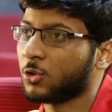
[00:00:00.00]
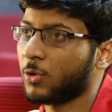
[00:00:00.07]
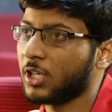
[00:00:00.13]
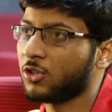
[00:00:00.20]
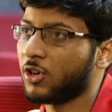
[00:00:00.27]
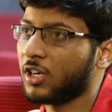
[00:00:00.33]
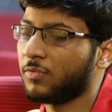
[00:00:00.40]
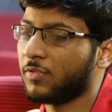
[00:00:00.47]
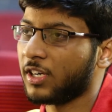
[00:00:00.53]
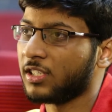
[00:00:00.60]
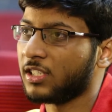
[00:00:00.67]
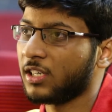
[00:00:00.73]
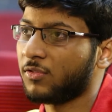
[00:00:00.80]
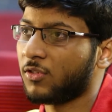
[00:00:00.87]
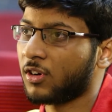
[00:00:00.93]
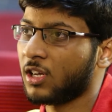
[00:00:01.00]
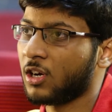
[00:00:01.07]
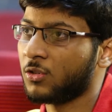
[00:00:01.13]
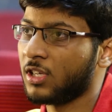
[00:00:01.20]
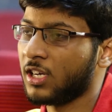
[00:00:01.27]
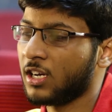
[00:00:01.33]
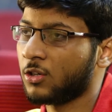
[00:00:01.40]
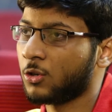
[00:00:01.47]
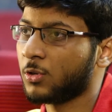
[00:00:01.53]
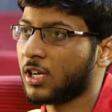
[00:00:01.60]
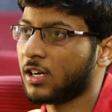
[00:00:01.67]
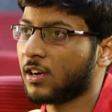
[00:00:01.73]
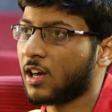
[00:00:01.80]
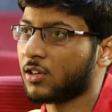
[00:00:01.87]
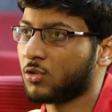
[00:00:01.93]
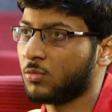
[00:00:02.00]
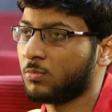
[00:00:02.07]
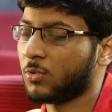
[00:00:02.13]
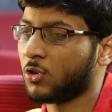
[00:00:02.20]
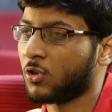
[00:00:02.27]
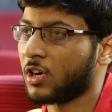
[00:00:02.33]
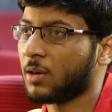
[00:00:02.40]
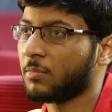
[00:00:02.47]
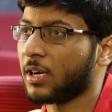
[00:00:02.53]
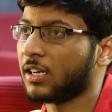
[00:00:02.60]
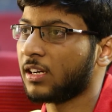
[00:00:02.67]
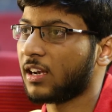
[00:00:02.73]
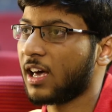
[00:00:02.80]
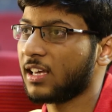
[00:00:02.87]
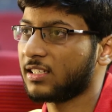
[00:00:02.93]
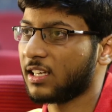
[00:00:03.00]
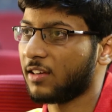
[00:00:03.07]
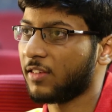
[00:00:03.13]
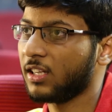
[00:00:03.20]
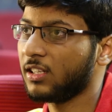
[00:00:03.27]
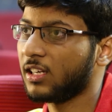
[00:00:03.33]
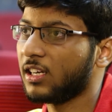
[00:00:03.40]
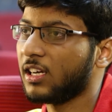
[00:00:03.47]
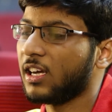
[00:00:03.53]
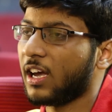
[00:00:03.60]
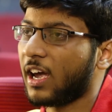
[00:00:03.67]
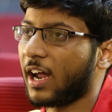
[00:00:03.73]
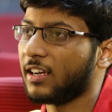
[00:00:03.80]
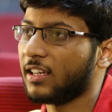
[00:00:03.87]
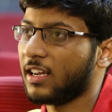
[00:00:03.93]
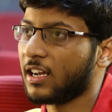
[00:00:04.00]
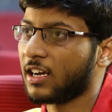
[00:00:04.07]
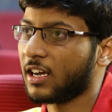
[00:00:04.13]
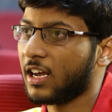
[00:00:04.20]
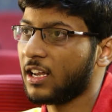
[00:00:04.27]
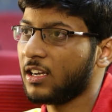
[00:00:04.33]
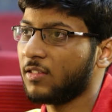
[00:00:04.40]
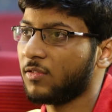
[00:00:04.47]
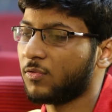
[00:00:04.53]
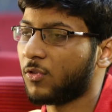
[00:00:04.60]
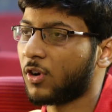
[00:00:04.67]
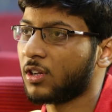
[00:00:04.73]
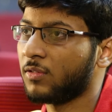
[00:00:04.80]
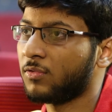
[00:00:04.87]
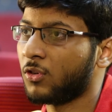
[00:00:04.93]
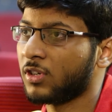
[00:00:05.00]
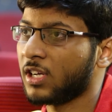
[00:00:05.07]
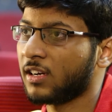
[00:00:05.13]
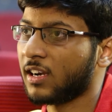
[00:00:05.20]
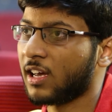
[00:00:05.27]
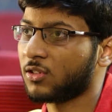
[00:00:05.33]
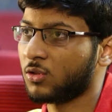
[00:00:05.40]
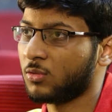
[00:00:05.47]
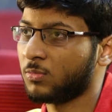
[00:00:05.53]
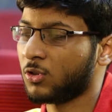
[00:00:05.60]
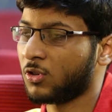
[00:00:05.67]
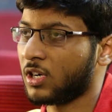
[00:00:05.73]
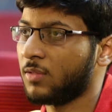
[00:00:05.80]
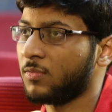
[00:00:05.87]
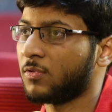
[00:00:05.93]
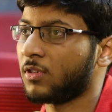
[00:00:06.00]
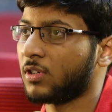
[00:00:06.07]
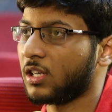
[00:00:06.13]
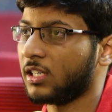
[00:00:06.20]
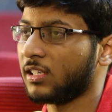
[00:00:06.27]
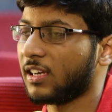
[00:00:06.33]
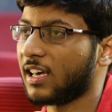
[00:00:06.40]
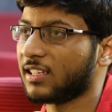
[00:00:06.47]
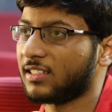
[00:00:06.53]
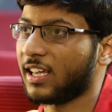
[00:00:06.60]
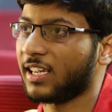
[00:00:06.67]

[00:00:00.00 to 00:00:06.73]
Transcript: So I joined FIITJEE for the Udaya 2-year classroom program in class 7th, and then again for the 4-year classroom program in class